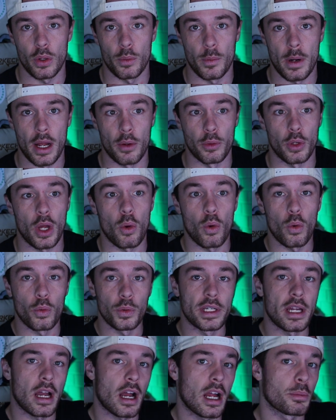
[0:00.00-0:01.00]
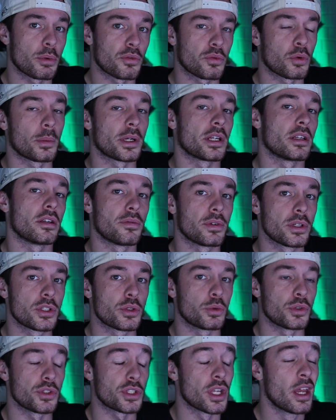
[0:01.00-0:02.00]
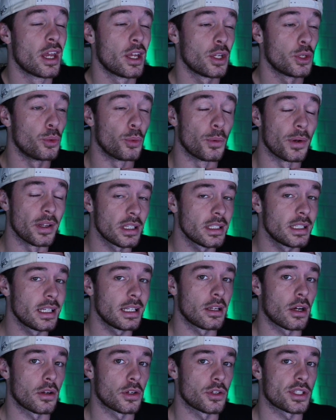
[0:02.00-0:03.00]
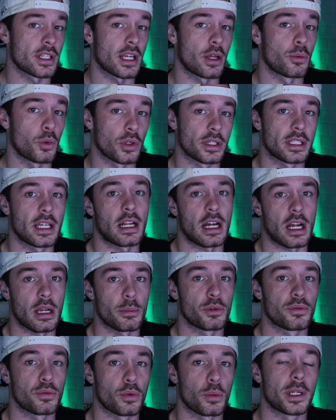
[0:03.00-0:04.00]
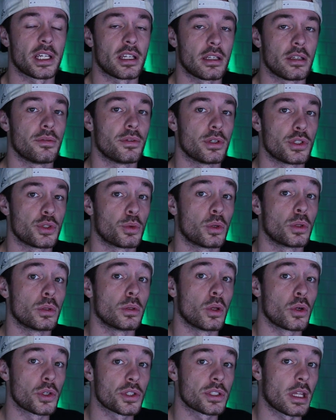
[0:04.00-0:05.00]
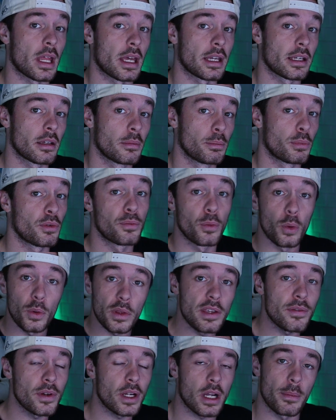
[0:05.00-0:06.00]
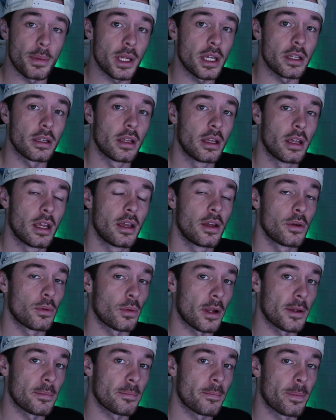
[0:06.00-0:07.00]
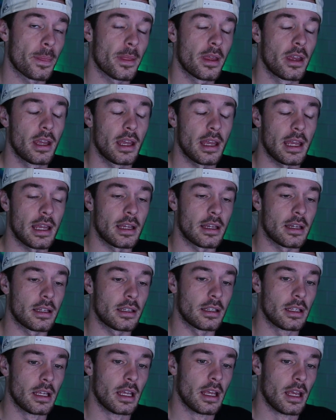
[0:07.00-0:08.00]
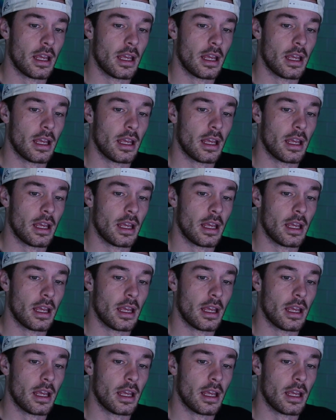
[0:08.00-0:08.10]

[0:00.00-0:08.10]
around only high performing individuals, you really need to understand what that high performing individual looks like before they even come in, right? And